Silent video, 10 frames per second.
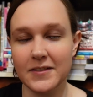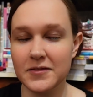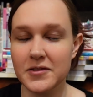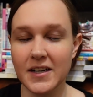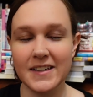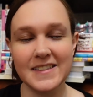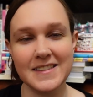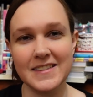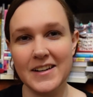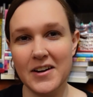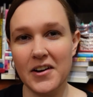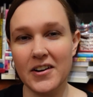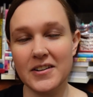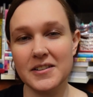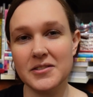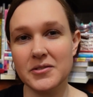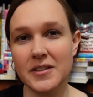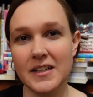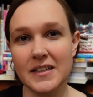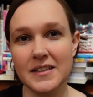if you guys are
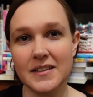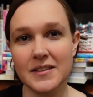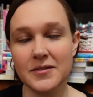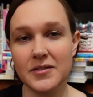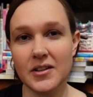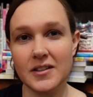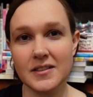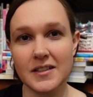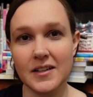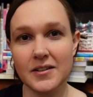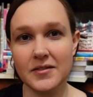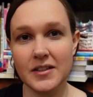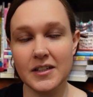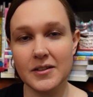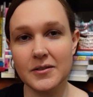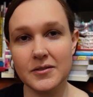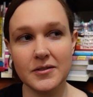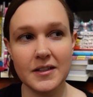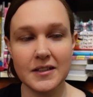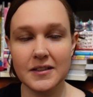enjoying the vlog style videos
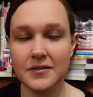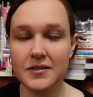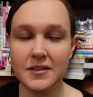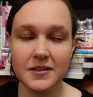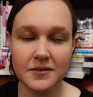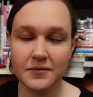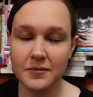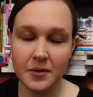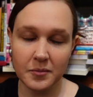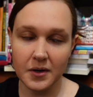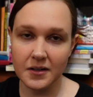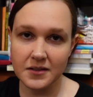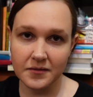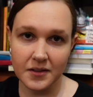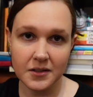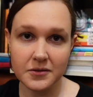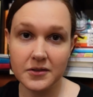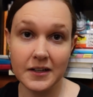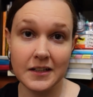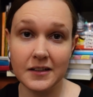or any of the unboxing videos
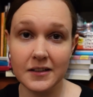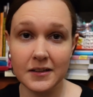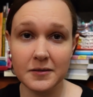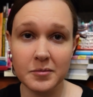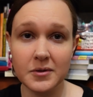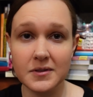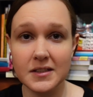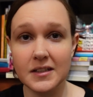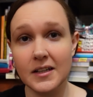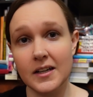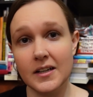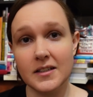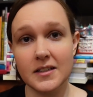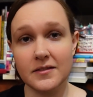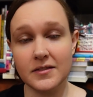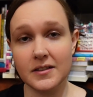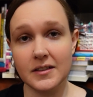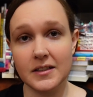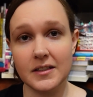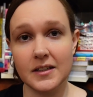or anything that I've posted,
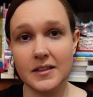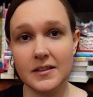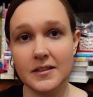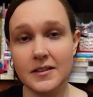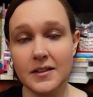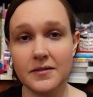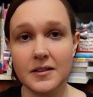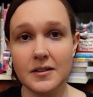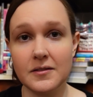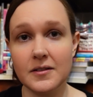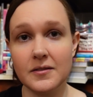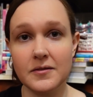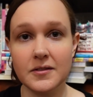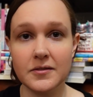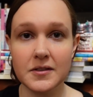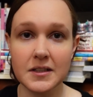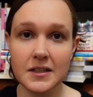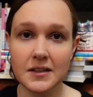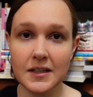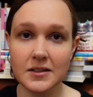definitely uh, definitely feel free to
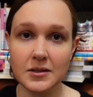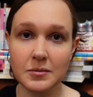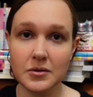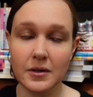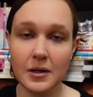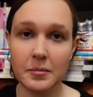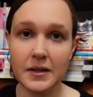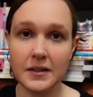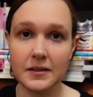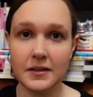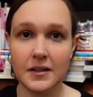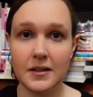hit that subscribe button.